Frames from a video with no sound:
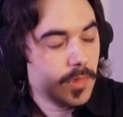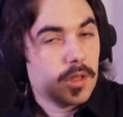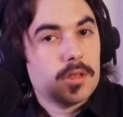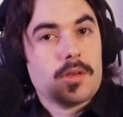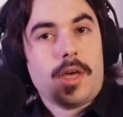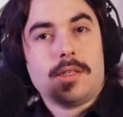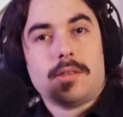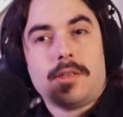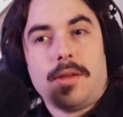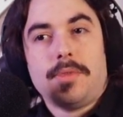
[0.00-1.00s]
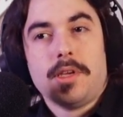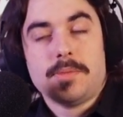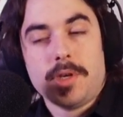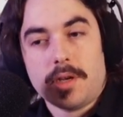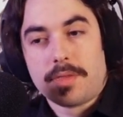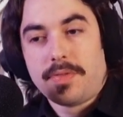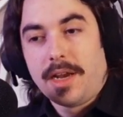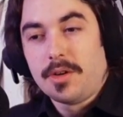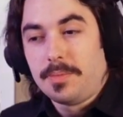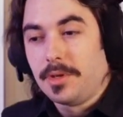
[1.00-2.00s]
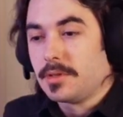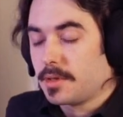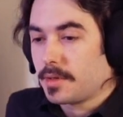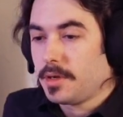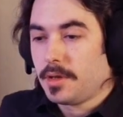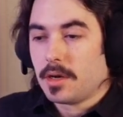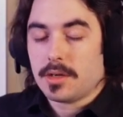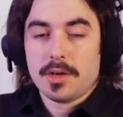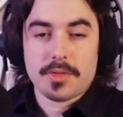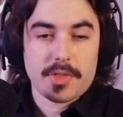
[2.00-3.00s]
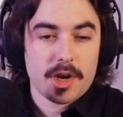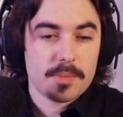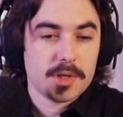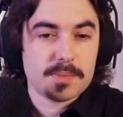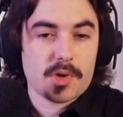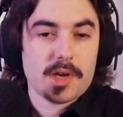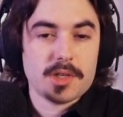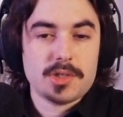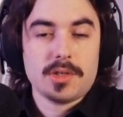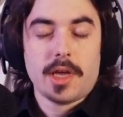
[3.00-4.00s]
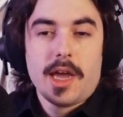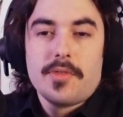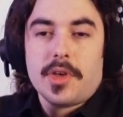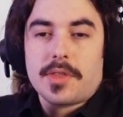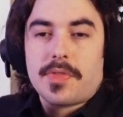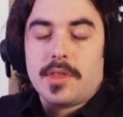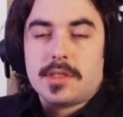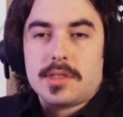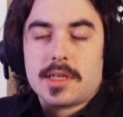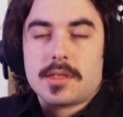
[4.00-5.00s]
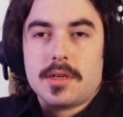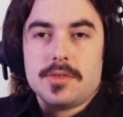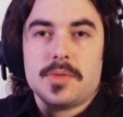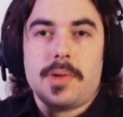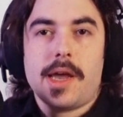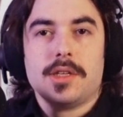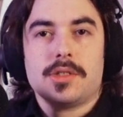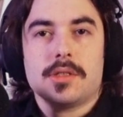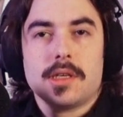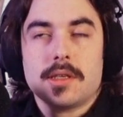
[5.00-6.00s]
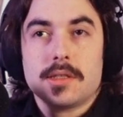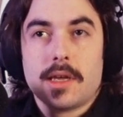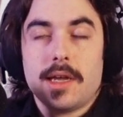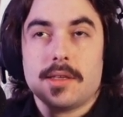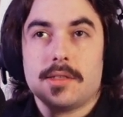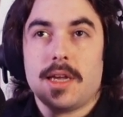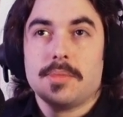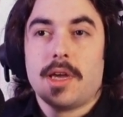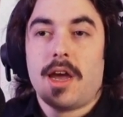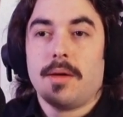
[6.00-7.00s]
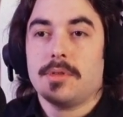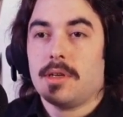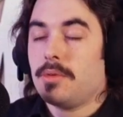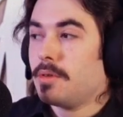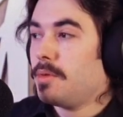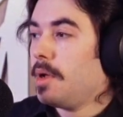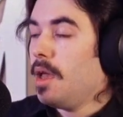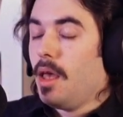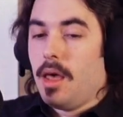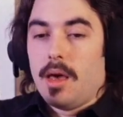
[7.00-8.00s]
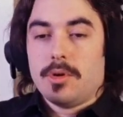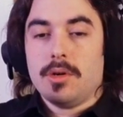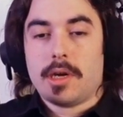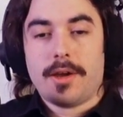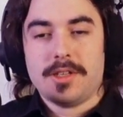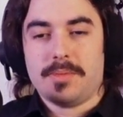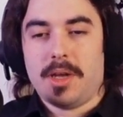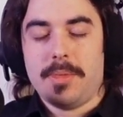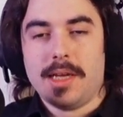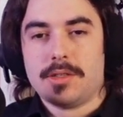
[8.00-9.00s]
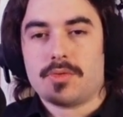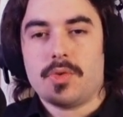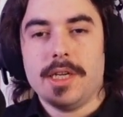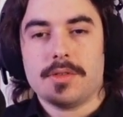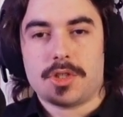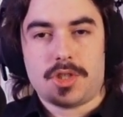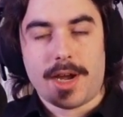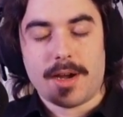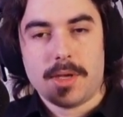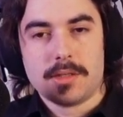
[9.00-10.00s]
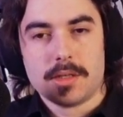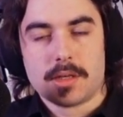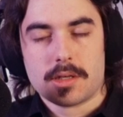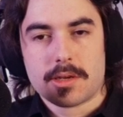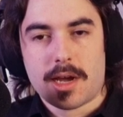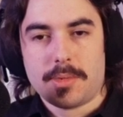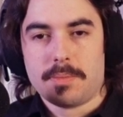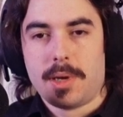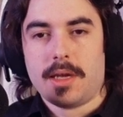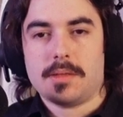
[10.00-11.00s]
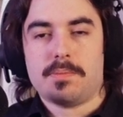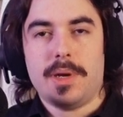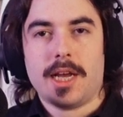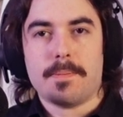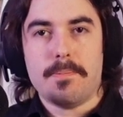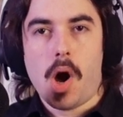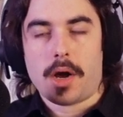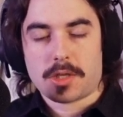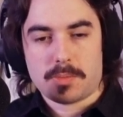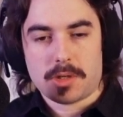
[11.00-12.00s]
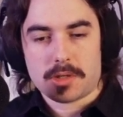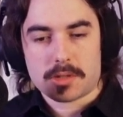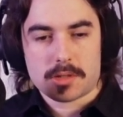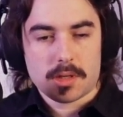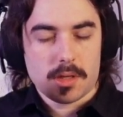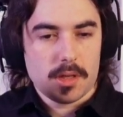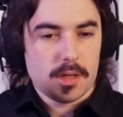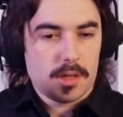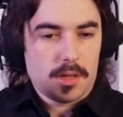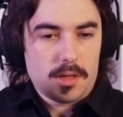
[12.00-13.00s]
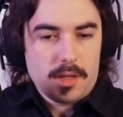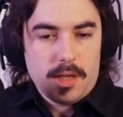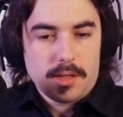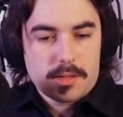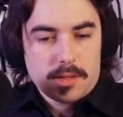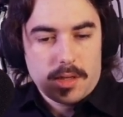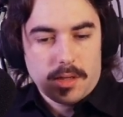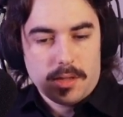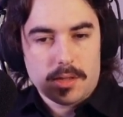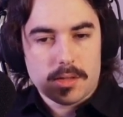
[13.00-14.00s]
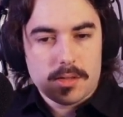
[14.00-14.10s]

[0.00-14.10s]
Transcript: So that's the same thing as being a therapist. A good therapist probably shouldn't have like 600 patients at the same time, because they want to remember. But who cares about? I mean, that's a real job. That's like a job that pays big bucks, because it's hard.